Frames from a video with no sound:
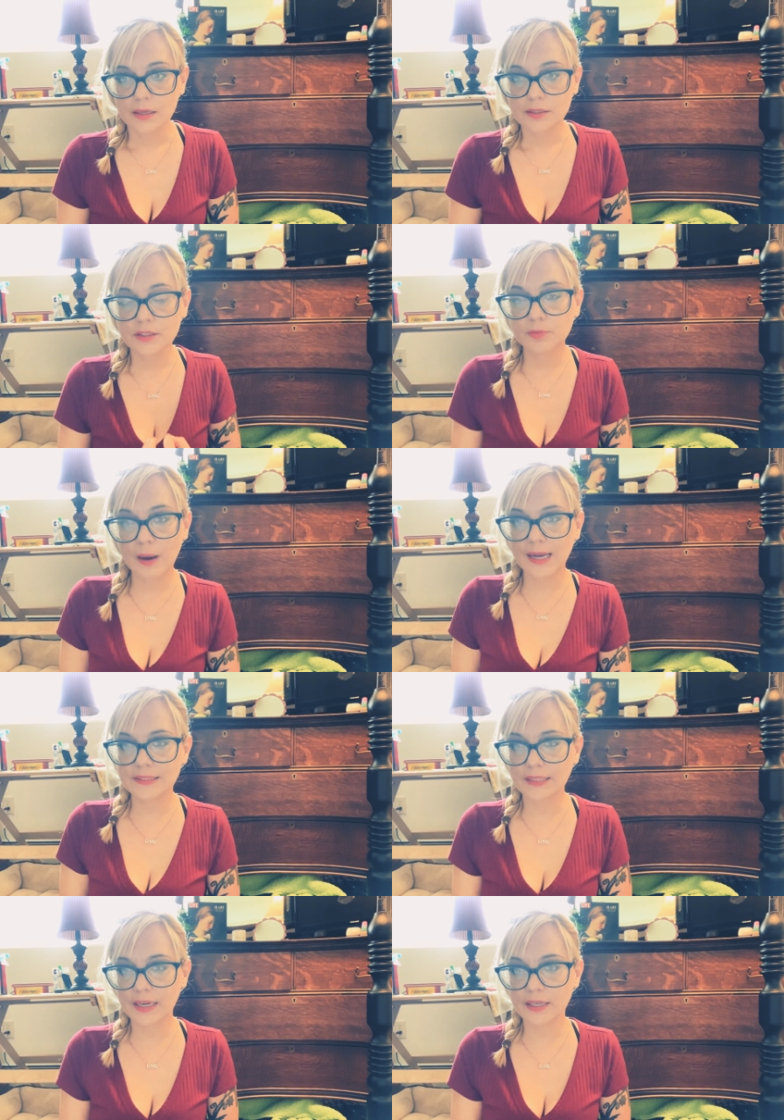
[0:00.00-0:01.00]
This is why I
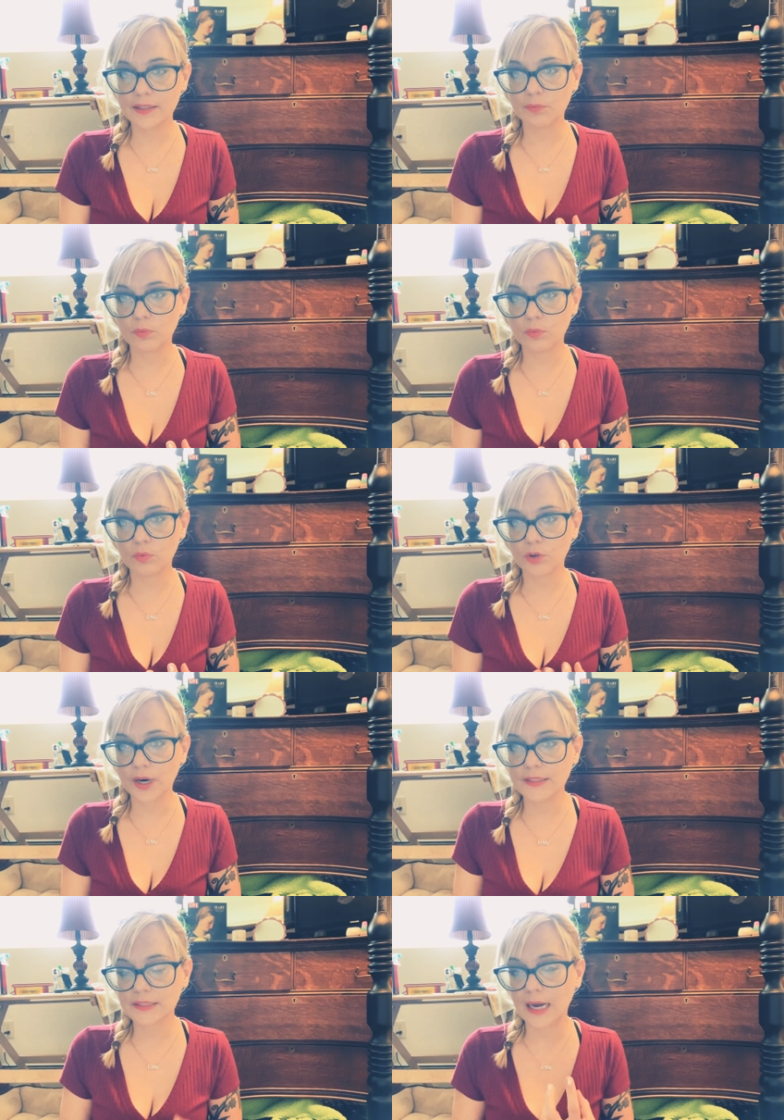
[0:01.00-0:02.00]
say
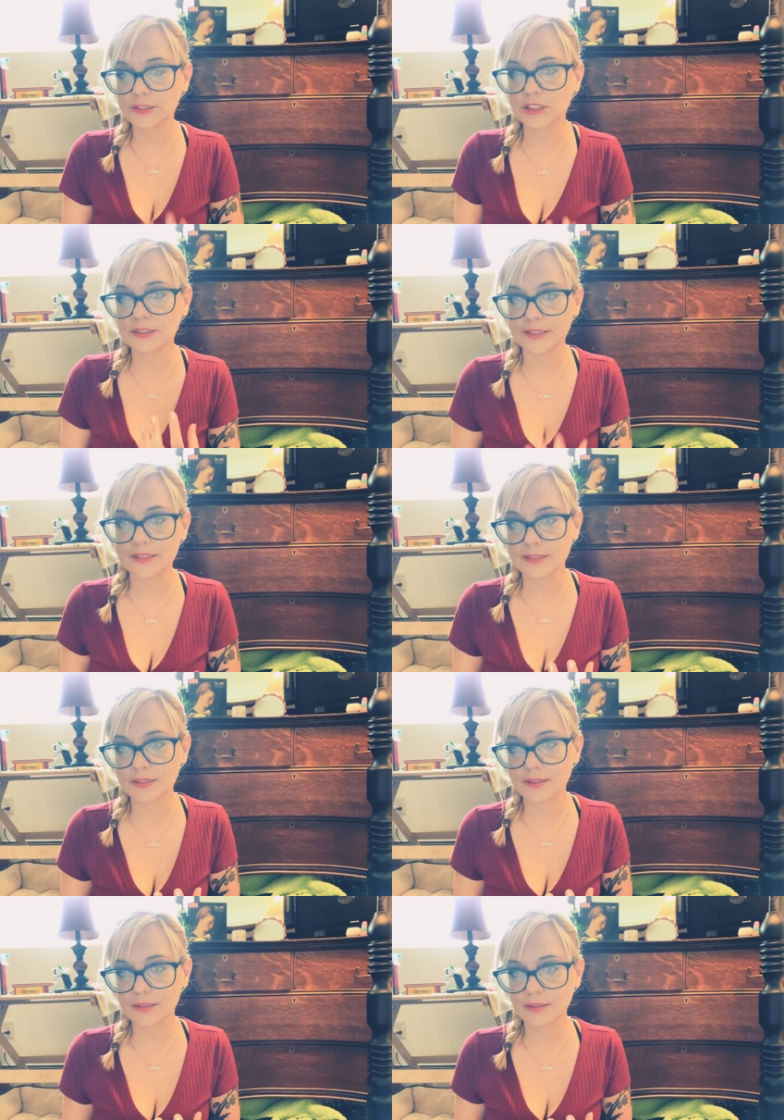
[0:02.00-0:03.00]
Christ consciousness,
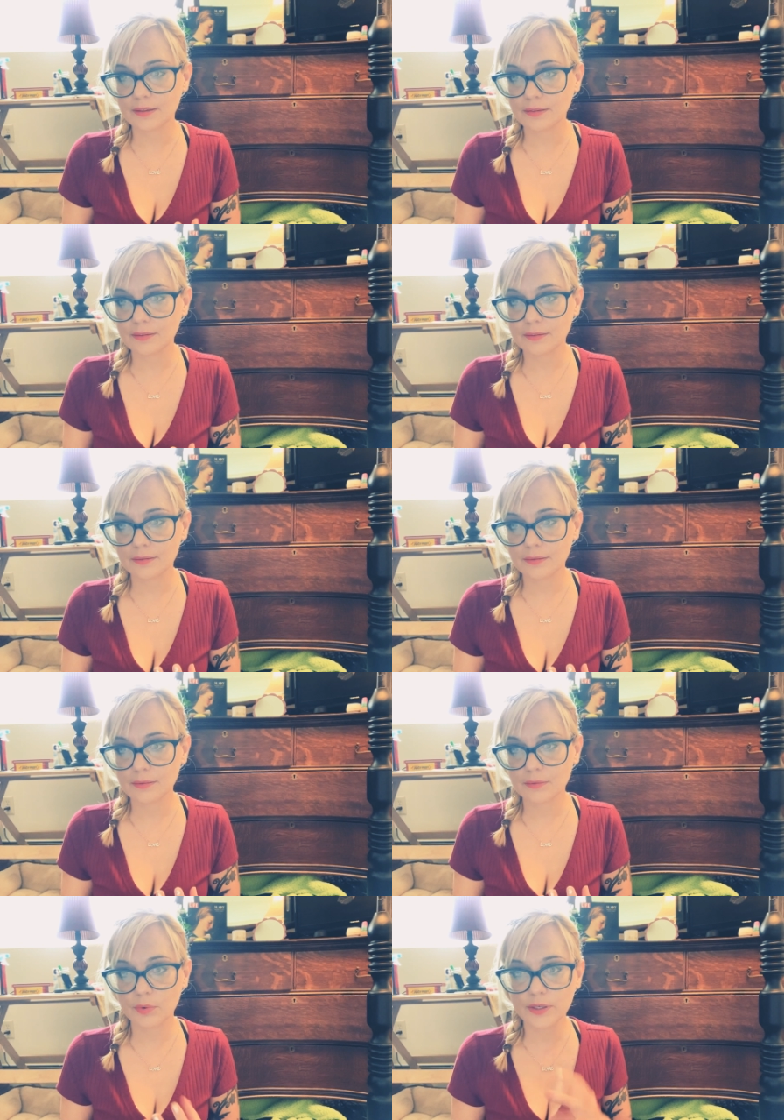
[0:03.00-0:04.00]

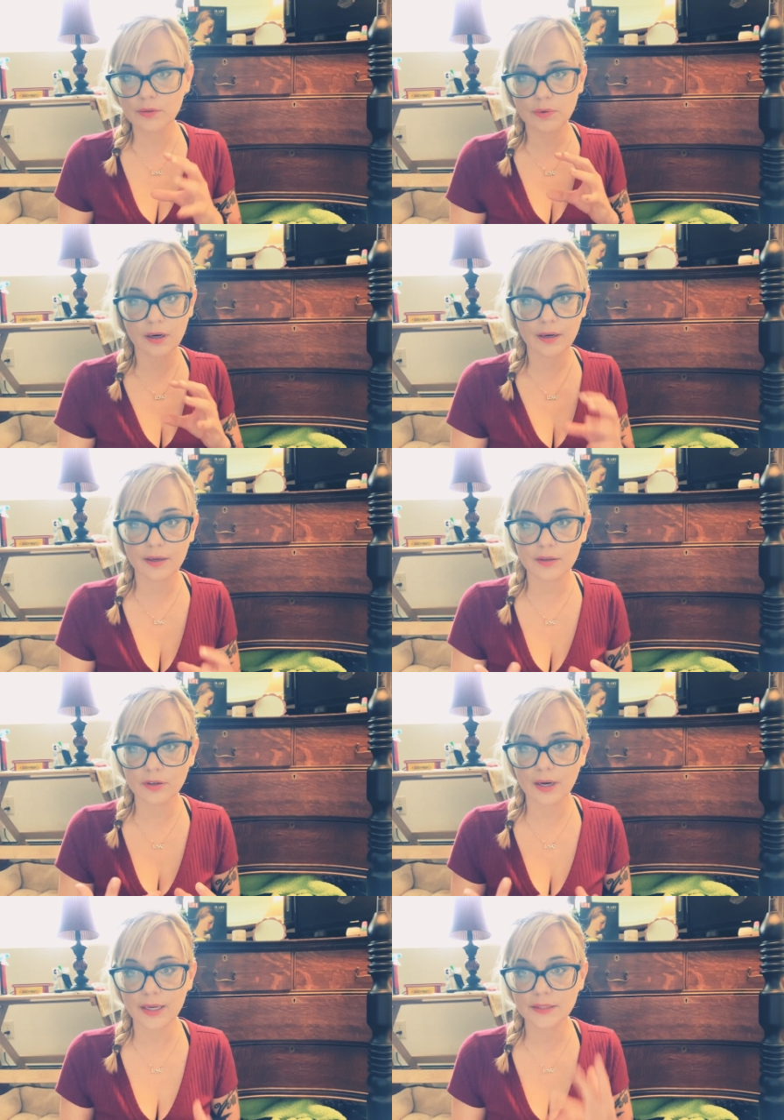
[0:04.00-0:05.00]
when you are a
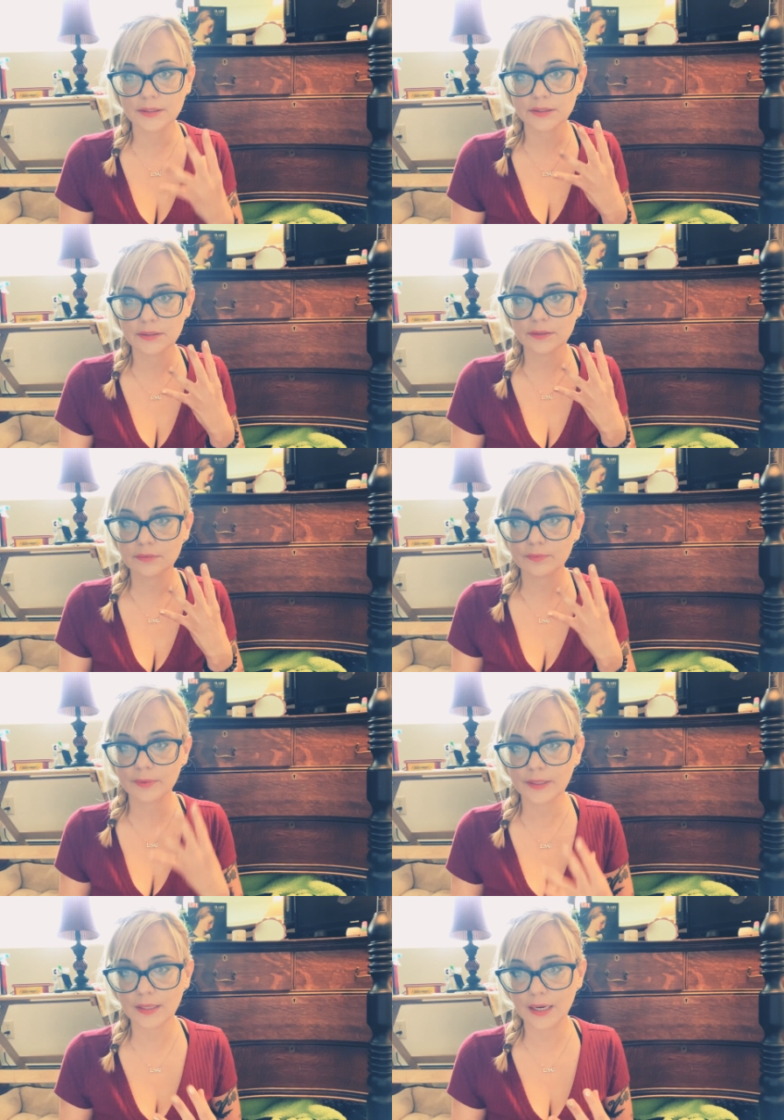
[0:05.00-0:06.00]
Christ
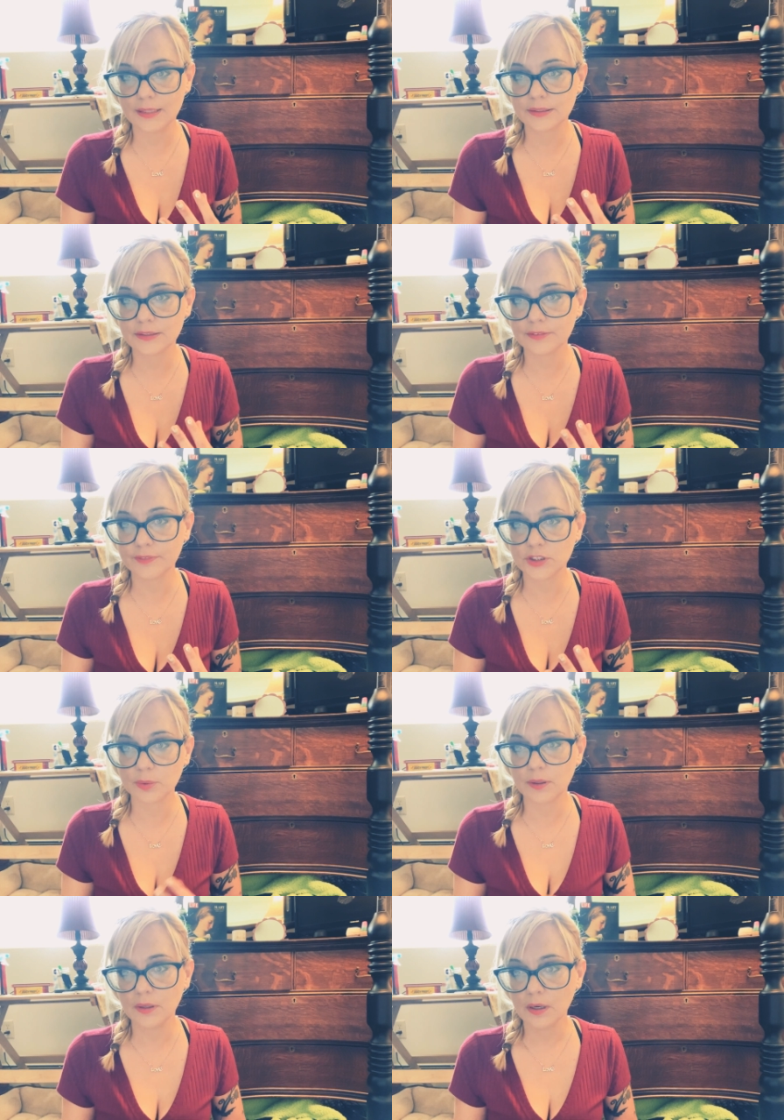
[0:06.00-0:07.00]
realized
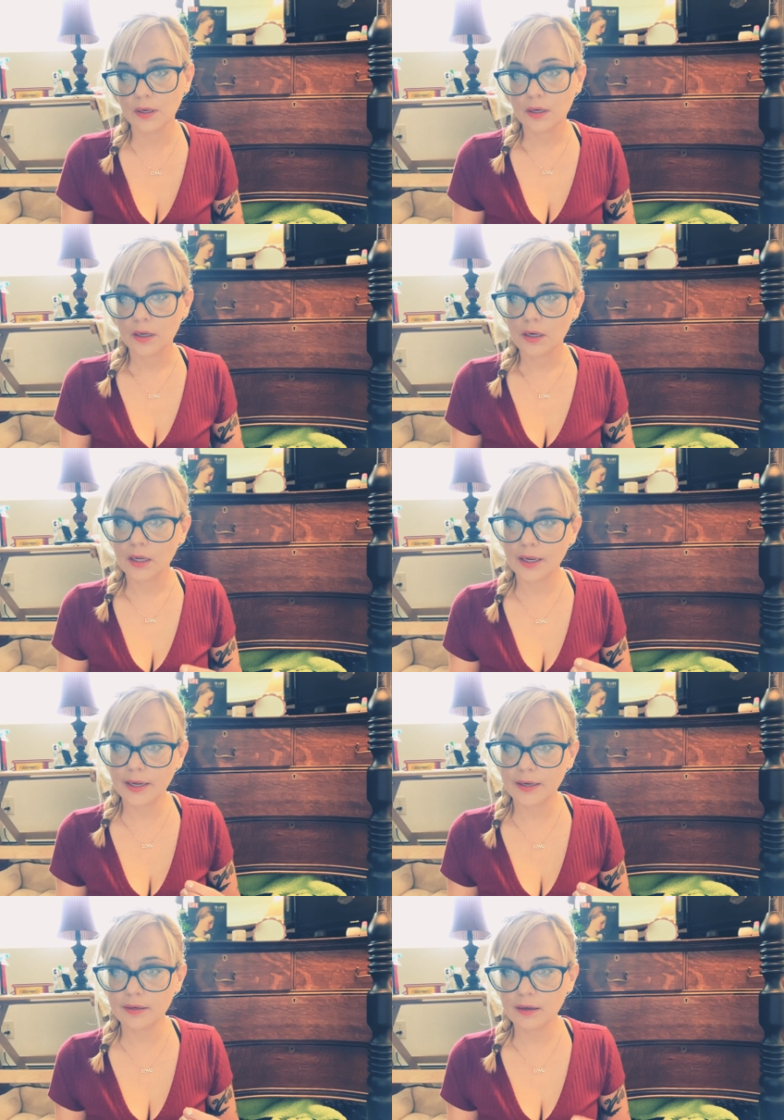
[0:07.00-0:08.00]
individual,
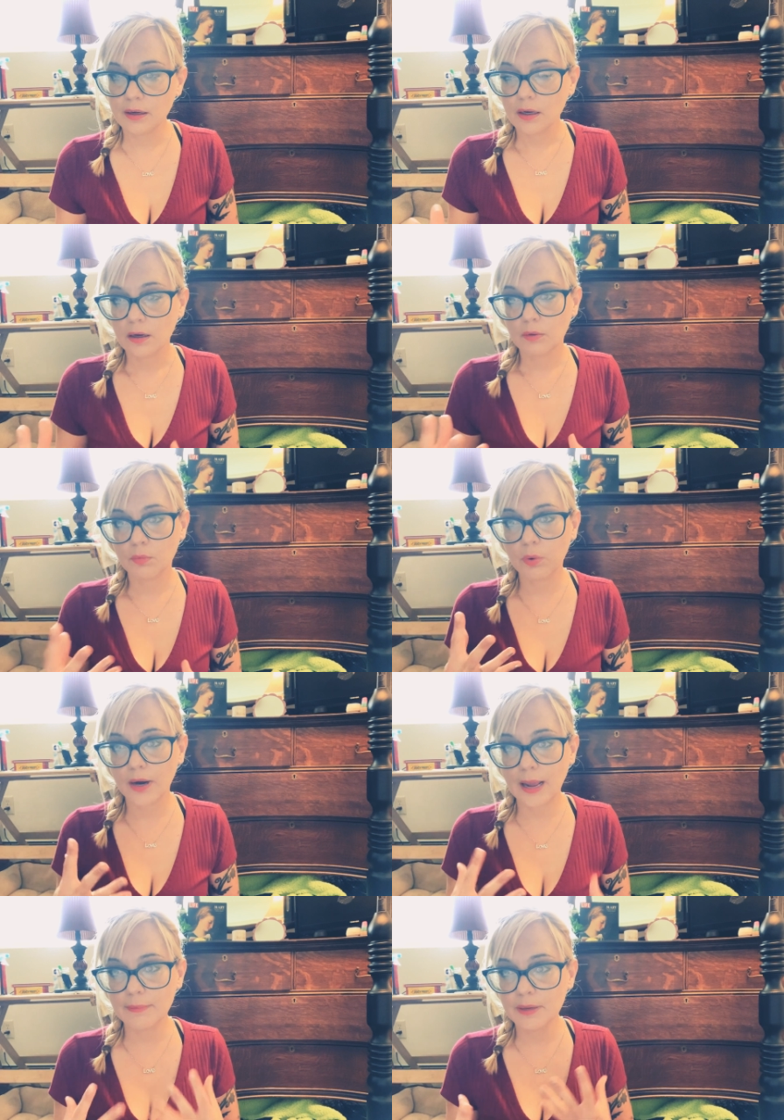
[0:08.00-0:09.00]
and what
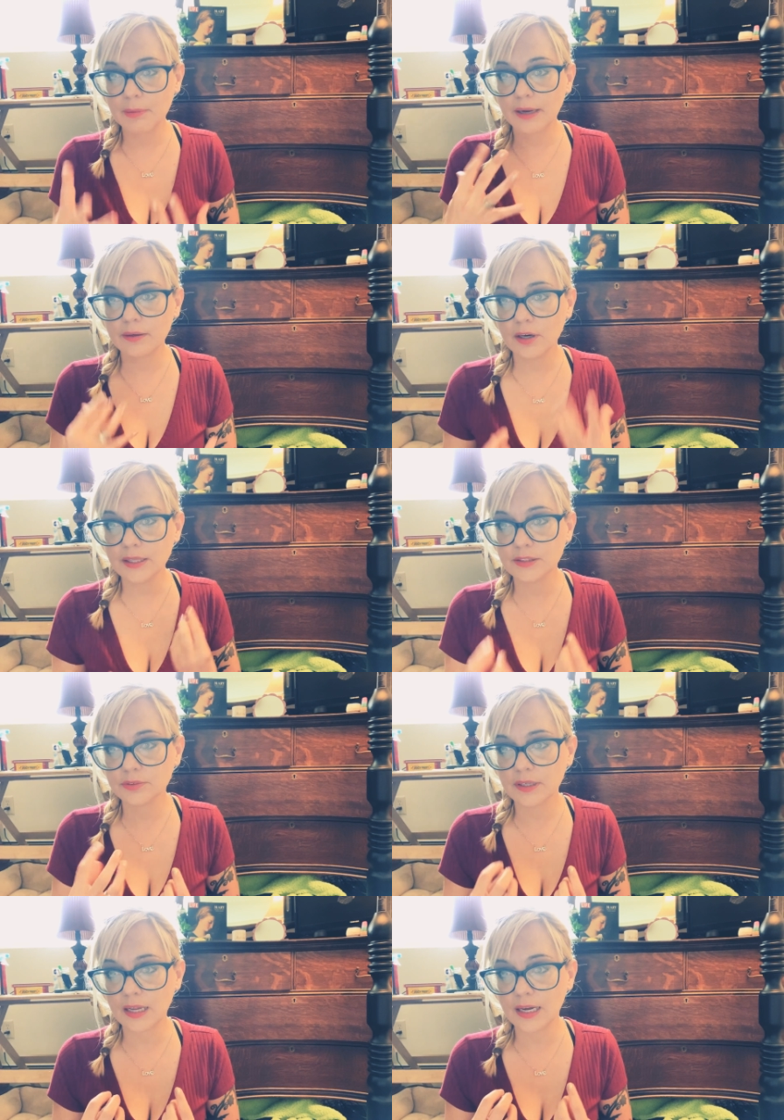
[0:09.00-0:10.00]
I mean by Christ
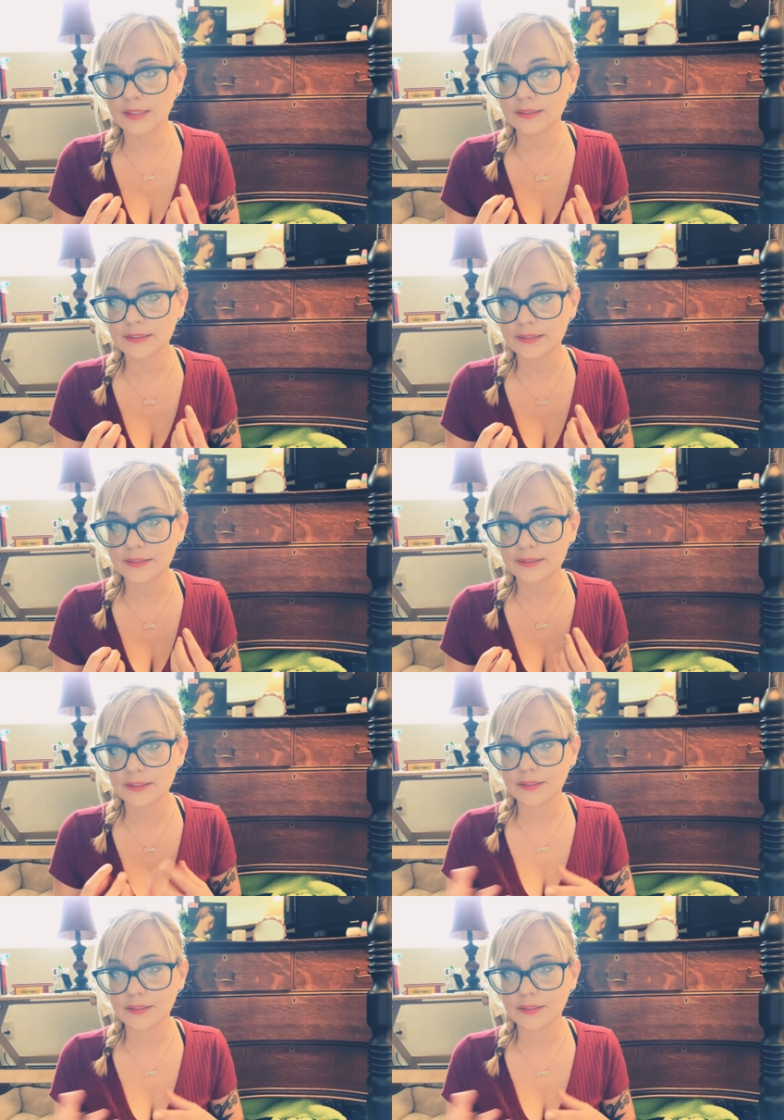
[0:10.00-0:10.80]
realized is